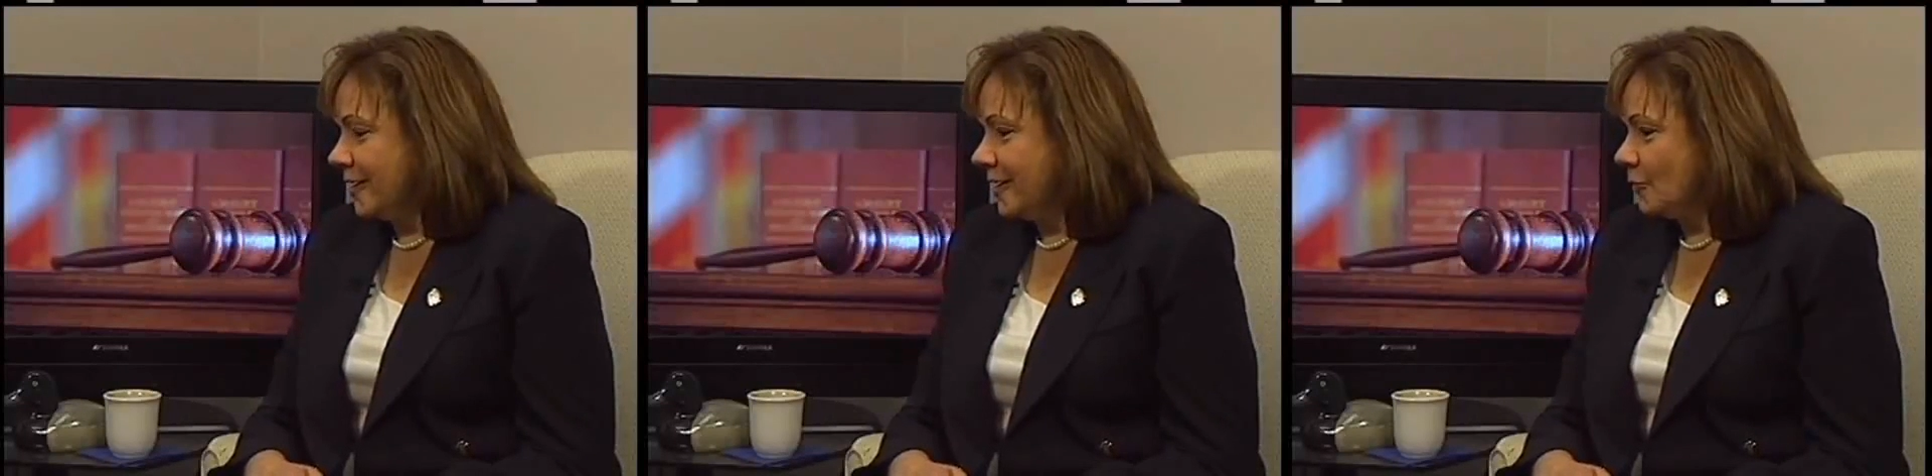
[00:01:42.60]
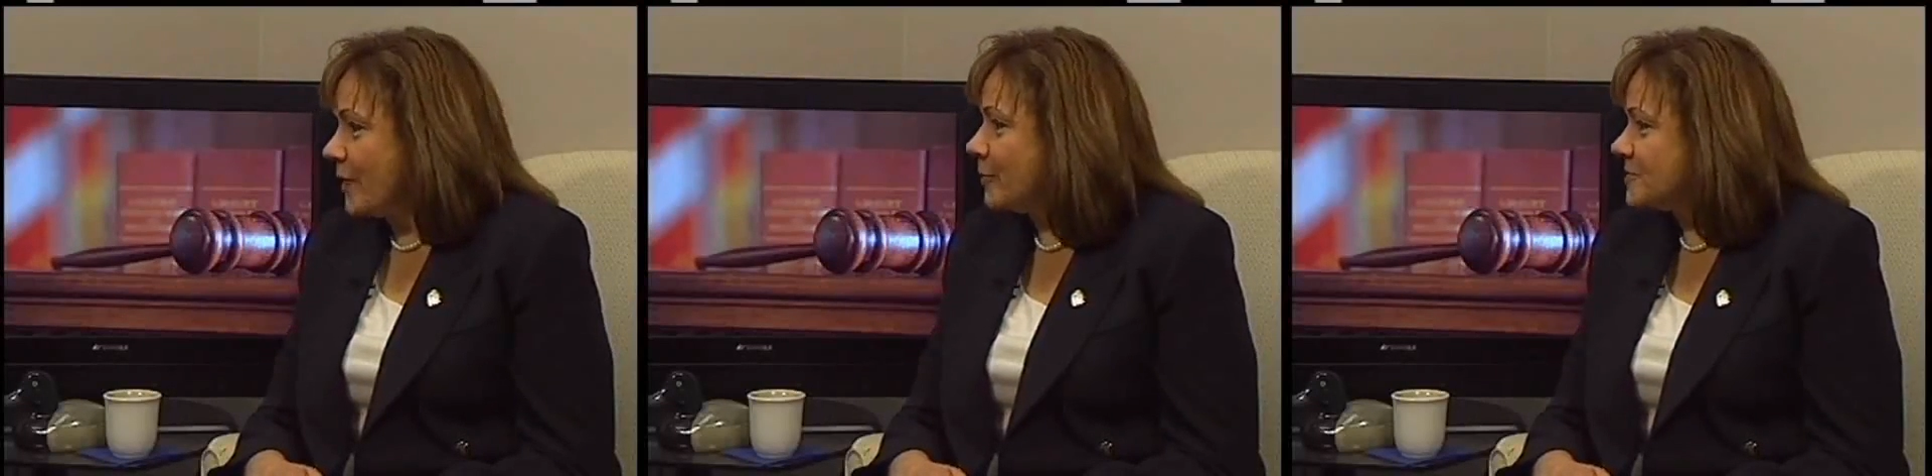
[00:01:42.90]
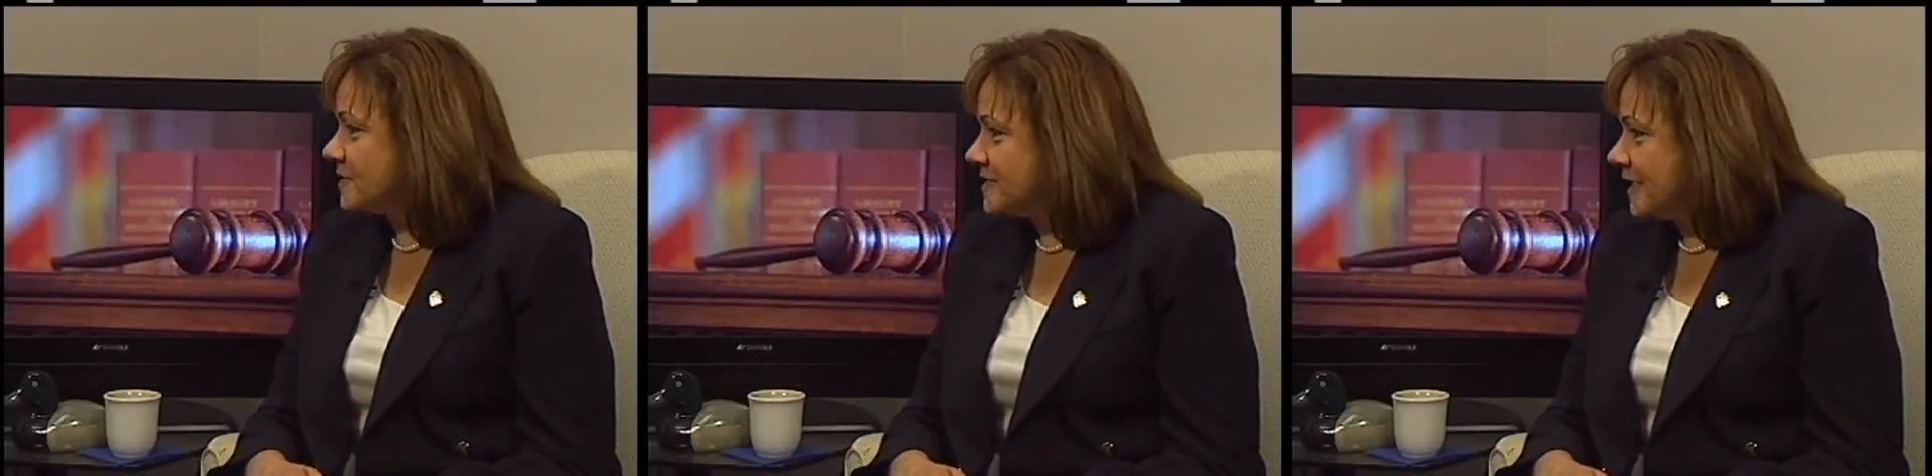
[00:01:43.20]
uh
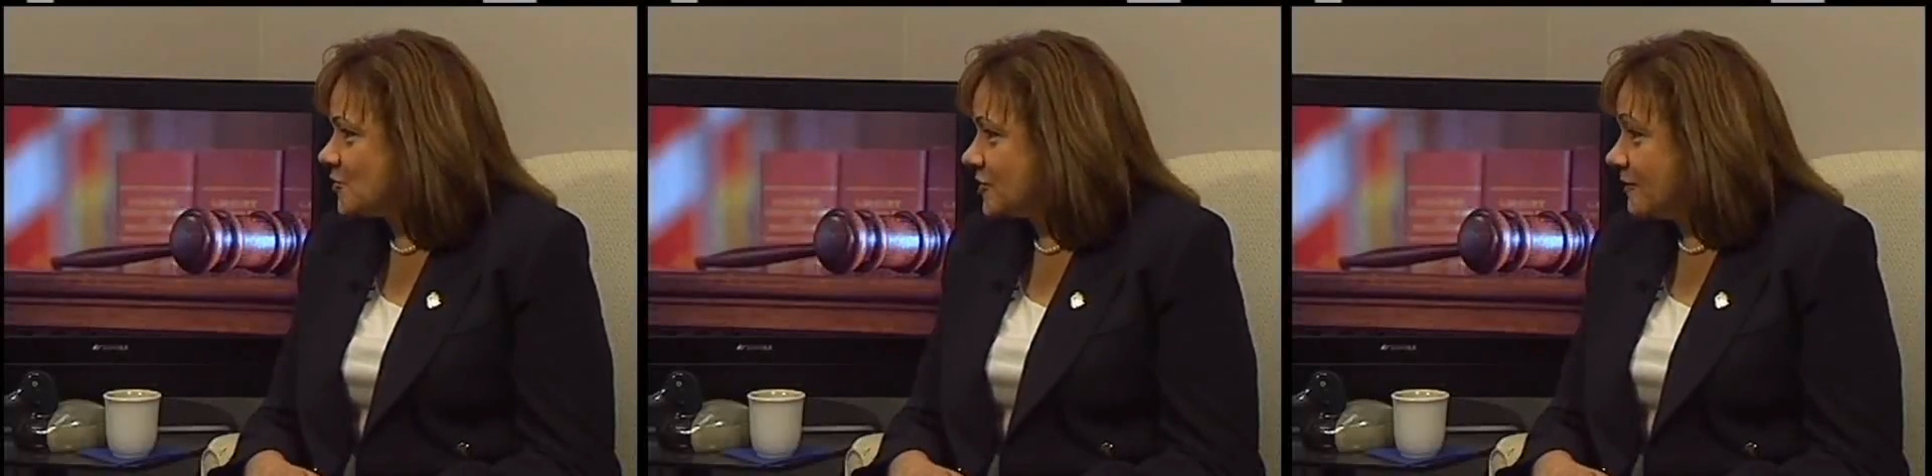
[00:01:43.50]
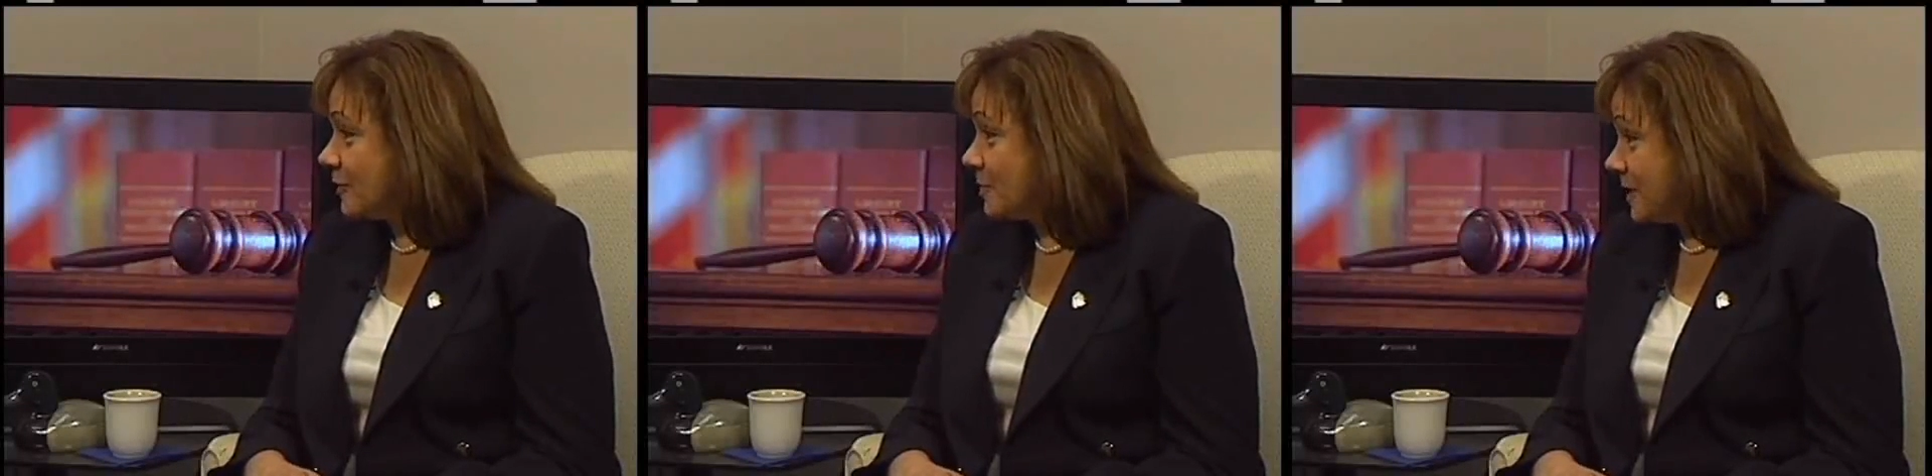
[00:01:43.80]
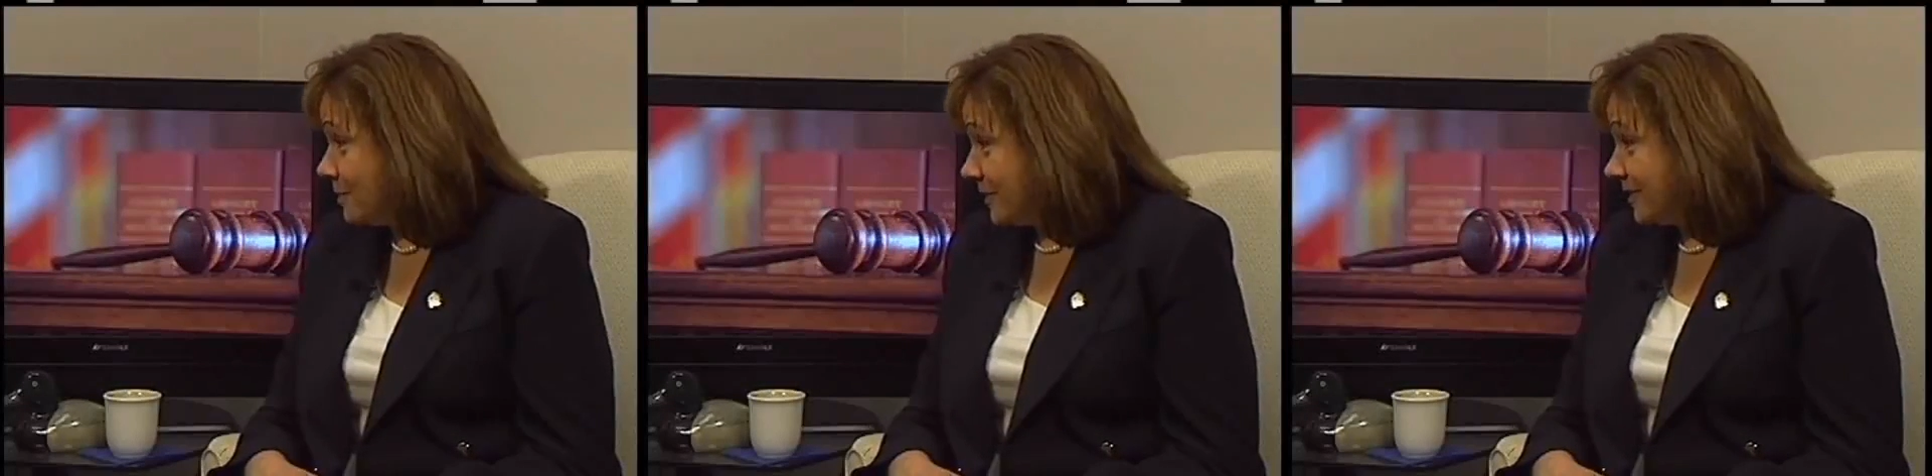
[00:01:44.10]
representation of the
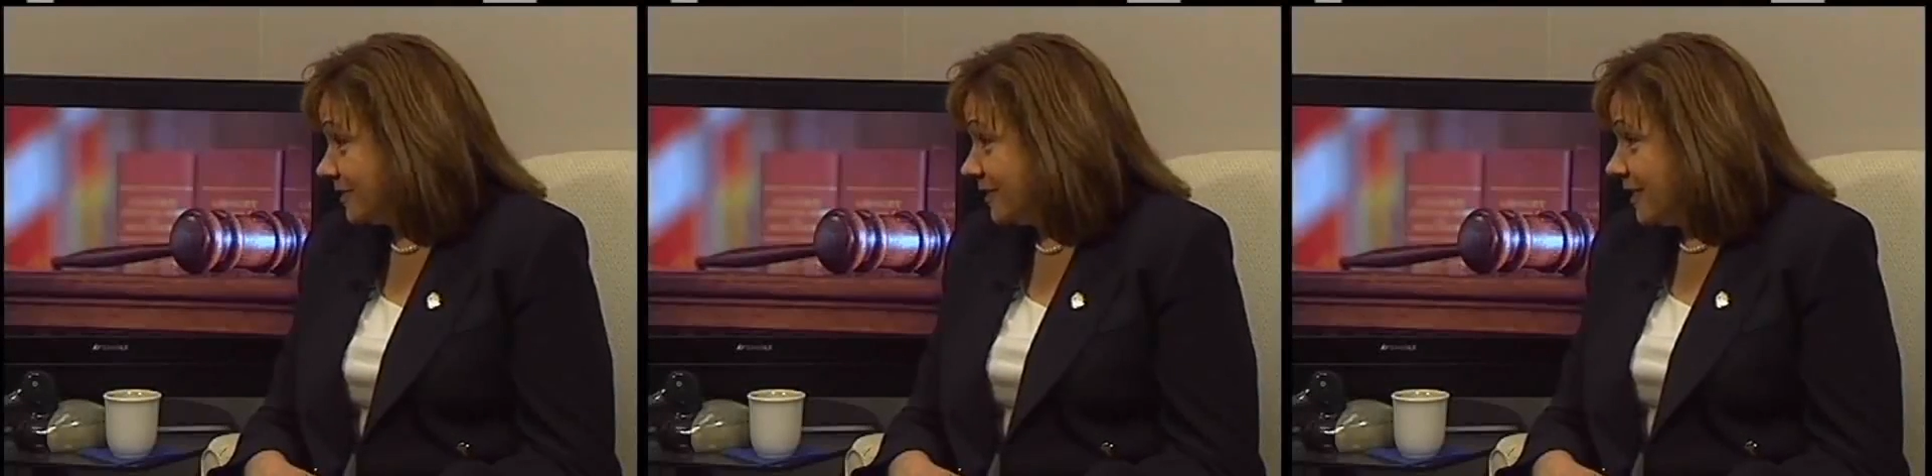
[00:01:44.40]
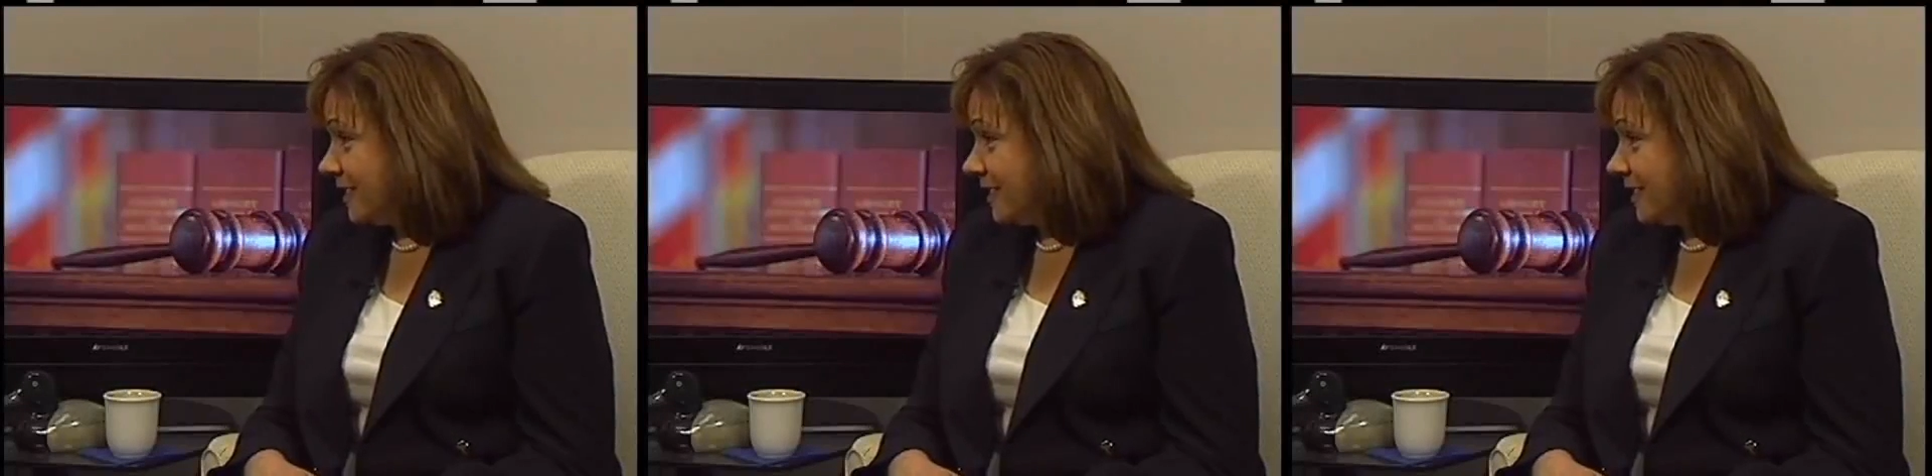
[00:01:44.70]
people